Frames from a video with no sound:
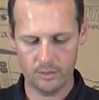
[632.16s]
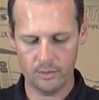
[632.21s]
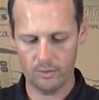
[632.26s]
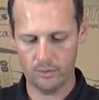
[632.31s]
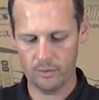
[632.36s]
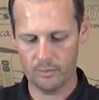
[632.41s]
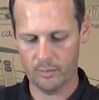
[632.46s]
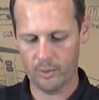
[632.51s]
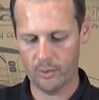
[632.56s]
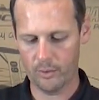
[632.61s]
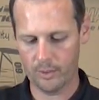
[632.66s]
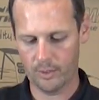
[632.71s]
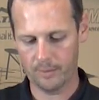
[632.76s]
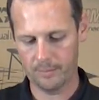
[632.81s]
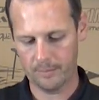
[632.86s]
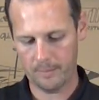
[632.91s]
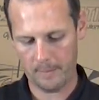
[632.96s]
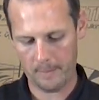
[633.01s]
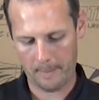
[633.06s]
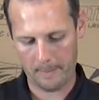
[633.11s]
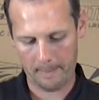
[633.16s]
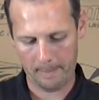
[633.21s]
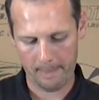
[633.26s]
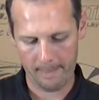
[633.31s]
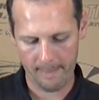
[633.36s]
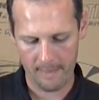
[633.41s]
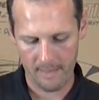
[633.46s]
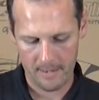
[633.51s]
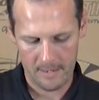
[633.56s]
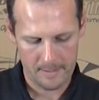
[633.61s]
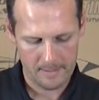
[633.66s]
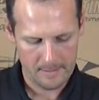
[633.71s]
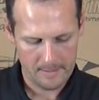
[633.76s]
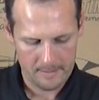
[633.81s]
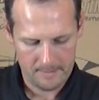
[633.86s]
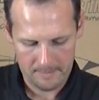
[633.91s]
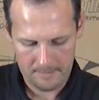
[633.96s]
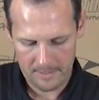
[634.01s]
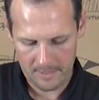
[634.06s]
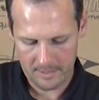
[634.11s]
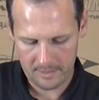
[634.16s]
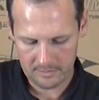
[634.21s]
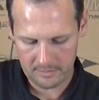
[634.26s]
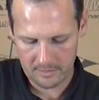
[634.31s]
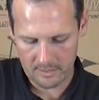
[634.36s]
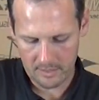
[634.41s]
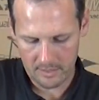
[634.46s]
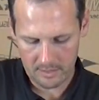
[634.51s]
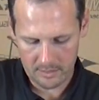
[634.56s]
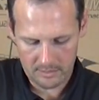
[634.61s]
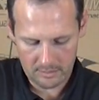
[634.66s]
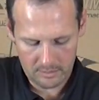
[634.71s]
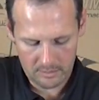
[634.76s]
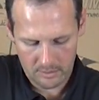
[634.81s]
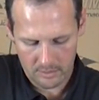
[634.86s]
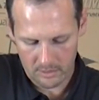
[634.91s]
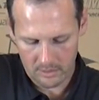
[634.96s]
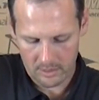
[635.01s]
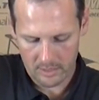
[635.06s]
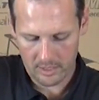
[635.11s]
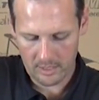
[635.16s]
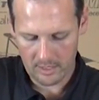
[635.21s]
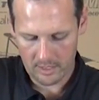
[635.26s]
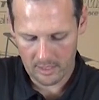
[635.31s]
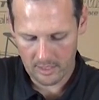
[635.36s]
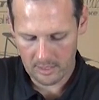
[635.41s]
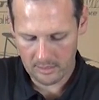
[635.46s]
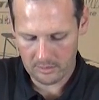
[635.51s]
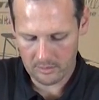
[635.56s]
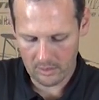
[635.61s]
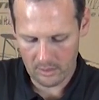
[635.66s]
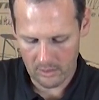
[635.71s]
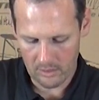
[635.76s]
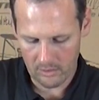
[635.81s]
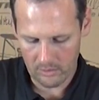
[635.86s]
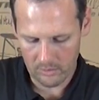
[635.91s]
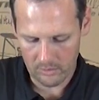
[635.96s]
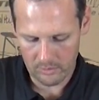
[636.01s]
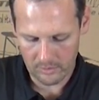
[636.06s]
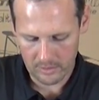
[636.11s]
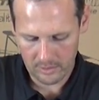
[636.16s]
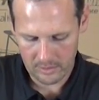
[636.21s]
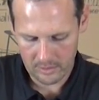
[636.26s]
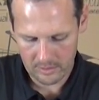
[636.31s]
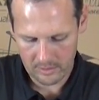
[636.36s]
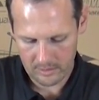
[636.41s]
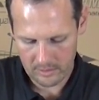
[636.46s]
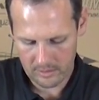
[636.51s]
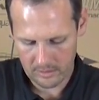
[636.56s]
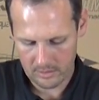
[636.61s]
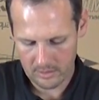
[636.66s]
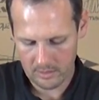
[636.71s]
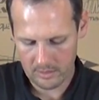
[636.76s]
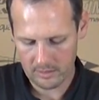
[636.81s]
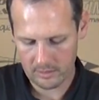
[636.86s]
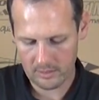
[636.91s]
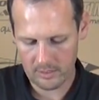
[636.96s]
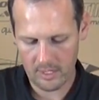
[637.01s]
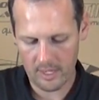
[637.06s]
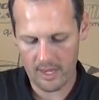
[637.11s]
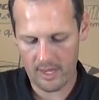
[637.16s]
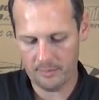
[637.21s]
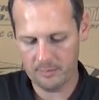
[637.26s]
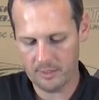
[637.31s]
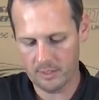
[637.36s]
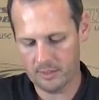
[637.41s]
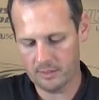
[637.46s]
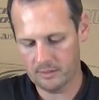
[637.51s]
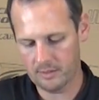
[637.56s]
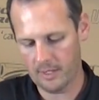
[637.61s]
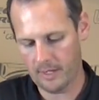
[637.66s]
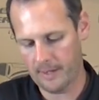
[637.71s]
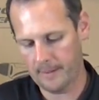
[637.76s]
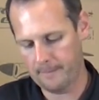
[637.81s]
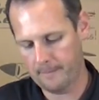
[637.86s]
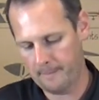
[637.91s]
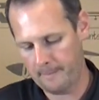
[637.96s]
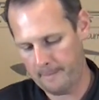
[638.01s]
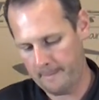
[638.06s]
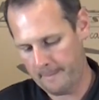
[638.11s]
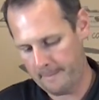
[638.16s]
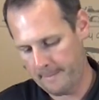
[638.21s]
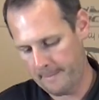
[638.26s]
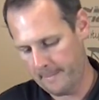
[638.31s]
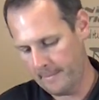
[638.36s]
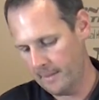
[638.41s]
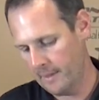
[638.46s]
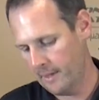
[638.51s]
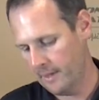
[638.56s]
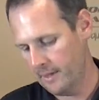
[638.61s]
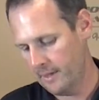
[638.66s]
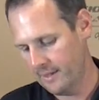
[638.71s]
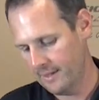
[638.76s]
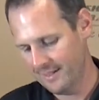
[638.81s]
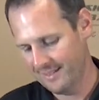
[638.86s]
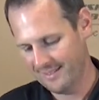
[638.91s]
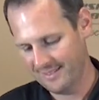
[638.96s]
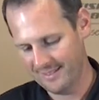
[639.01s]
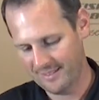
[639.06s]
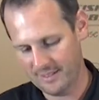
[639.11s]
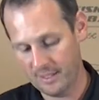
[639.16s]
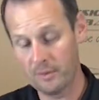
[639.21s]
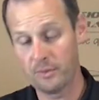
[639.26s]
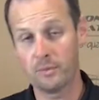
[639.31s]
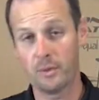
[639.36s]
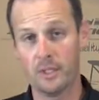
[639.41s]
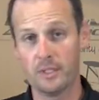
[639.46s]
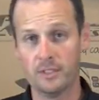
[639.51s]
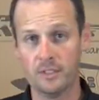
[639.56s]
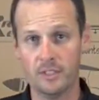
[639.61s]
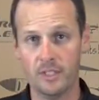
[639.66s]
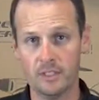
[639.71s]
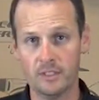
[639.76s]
to the motor, because this took its own time to design. The Thrust